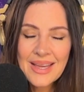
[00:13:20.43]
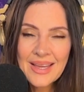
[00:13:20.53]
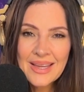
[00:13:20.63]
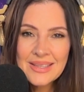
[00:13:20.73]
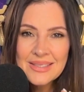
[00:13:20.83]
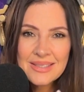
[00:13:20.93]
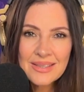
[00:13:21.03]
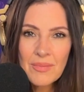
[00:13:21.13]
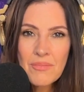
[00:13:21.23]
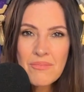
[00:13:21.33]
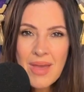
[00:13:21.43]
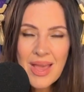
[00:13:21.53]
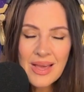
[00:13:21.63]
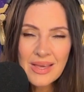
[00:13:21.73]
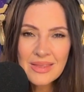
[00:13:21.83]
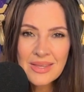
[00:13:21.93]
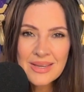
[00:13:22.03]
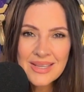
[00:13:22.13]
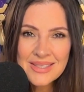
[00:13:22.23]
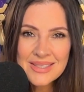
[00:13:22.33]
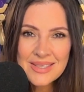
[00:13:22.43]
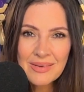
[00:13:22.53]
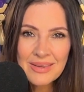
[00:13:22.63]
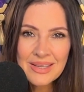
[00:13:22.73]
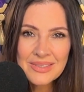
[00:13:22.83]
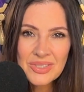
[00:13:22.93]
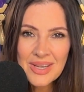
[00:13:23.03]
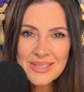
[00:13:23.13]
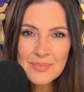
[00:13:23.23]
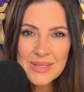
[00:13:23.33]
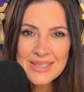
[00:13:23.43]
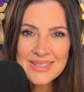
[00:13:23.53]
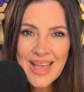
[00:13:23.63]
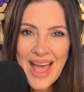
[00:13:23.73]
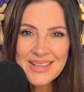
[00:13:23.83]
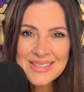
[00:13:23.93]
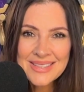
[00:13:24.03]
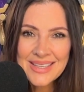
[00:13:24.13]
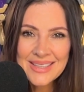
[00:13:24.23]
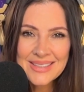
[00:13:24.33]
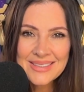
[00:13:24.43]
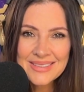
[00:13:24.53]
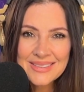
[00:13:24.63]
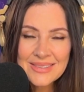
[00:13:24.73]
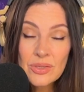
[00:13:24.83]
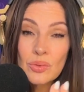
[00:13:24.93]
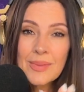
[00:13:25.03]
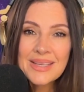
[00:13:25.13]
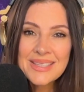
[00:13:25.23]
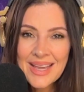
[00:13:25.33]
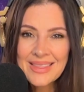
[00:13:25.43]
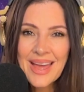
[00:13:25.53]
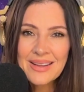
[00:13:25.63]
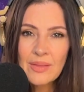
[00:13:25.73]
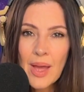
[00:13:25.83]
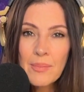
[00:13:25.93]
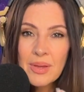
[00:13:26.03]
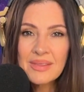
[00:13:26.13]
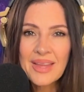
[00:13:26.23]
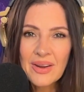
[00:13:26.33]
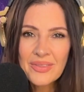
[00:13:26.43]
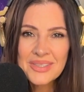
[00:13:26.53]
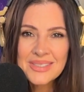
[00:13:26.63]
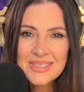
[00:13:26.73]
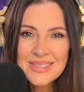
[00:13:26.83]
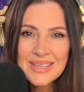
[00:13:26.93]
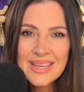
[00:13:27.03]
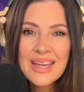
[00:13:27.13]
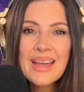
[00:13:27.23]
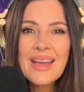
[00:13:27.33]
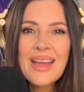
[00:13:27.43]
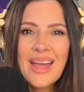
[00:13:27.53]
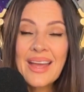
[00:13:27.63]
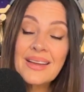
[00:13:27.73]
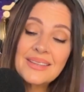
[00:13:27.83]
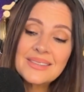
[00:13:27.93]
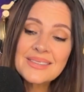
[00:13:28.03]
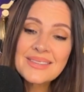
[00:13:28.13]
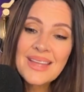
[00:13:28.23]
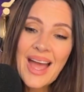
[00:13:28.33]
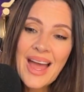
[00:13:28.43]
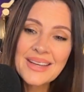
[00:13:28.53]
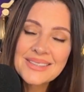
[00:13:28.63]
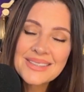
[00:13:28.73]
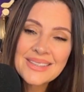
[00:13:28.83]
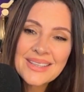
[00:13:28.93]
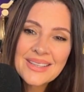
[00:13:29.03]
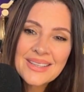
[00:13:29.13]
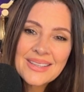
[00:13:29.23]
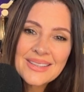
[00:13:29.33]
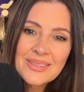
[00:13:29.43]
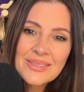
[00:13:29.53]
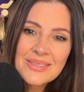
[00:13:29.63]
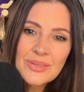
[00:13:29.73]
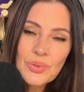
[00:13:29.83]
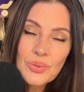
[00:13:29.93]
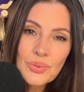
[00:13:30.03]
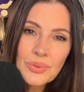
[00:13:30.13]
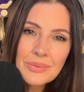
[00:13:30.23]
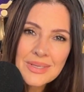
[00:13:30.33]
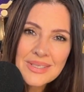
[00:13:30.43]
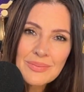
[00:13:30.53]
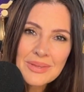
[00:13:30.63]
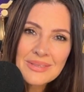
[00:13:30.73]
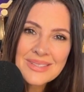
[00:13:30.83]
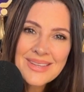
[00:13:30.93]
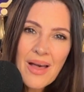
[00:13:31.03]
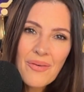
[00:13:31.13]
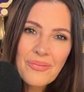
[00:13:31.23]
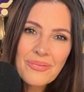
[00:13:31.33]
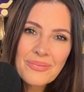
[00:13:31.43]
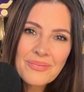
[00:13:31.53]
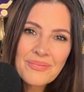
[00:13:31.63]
and make the necessary adjustments as needed to maintain that alignment and that authenticity and that trueness with yourself.